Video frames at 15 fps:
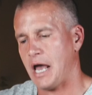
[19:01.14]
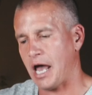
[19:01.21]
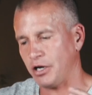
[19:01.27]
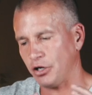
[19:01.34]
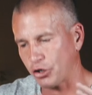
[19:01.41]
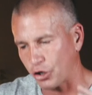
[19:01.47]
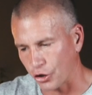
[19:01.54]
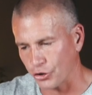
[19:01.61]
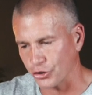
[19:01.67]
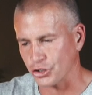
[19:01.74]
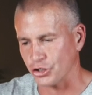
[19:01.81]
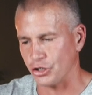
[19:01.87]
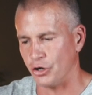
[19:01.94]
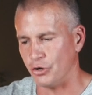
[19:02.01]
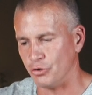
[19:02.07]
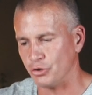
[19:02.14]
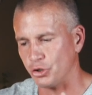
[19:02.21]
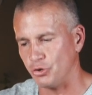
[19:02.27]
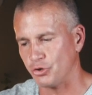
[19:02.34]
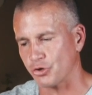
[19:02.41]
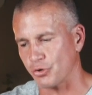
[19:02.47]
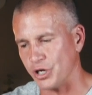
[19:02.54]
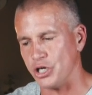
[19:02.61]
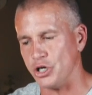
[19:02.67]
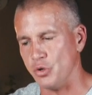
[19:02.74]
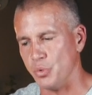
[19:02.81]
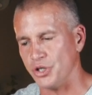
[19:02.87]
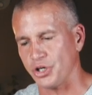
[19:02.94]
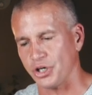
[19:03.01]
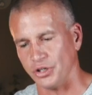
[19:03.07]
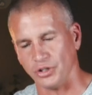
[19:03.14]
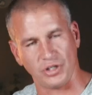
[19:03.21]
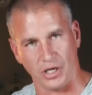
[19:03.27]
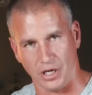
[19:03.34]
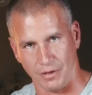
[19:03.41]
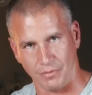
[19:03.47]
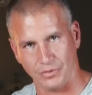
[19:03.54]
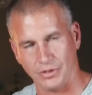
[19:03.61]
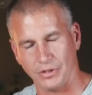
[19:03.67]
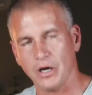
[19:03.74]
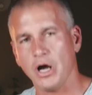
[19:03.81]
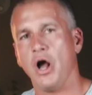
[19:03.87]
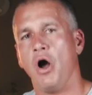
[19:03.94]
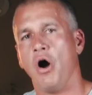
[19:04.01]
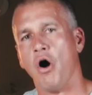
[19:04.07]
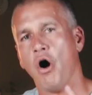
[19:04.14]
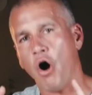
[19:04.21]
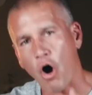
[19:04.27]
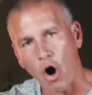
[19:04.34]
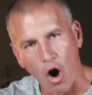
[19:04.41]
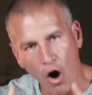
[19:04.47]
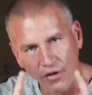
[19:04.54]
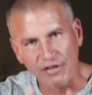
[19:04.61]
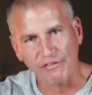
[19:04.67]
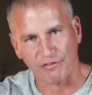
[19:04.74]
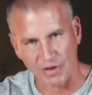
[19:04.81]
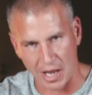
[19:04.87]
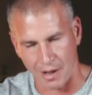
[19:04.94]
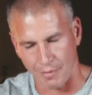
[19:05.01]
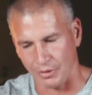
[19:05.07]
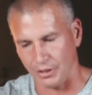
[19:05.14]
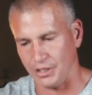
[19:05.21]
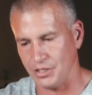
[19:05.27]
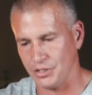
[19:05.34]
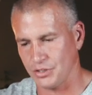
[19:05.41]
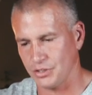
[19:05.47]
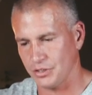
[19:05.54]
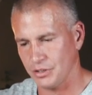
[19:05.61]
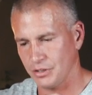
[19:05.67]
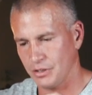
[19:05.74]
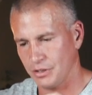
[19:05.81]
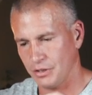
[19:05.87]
and curse those who treat you with contempt. All the families